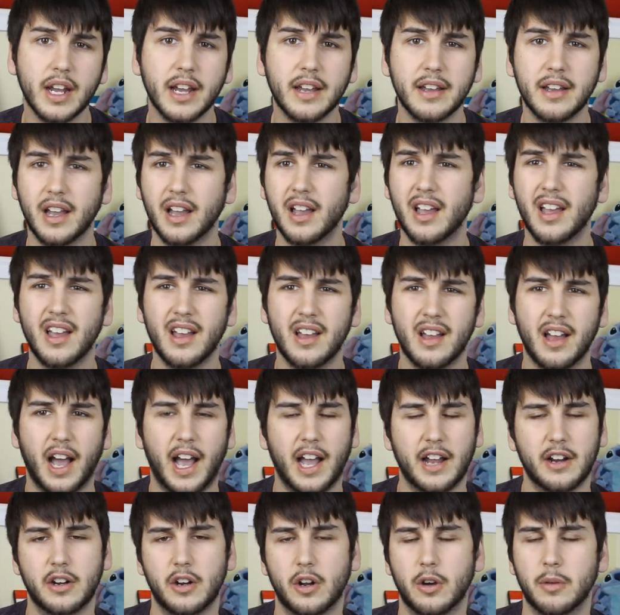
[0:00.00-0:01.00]
I
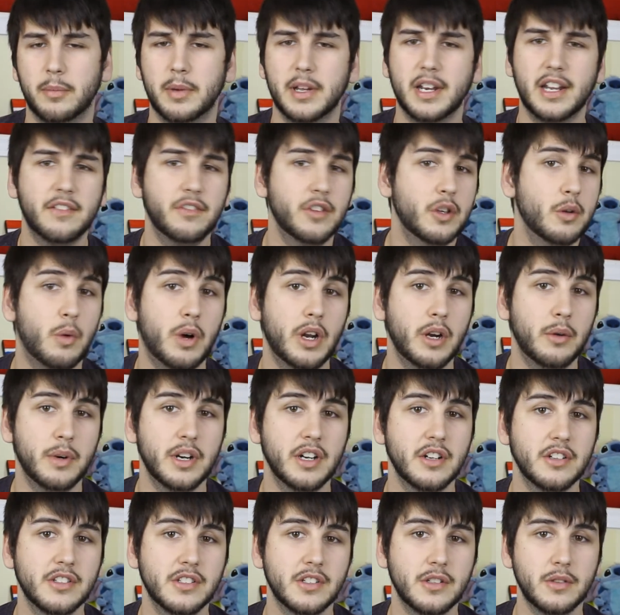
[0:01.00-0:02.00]
don't know, but if you want to
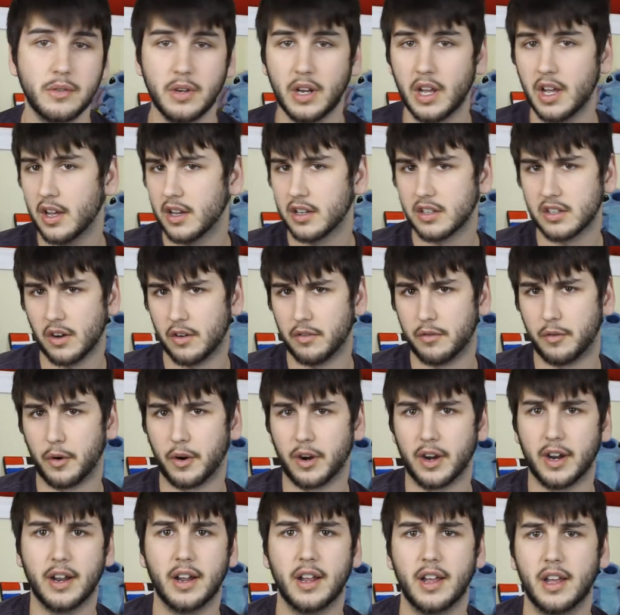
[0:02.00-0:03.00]
wear a suit, go
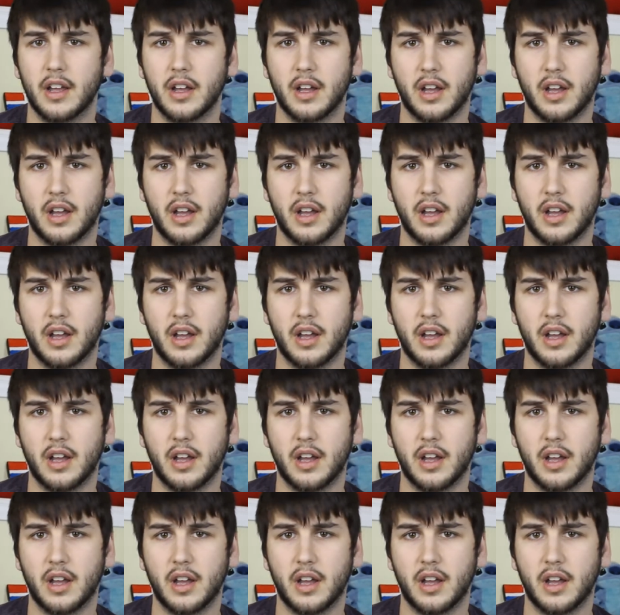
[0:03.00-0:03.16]
for it.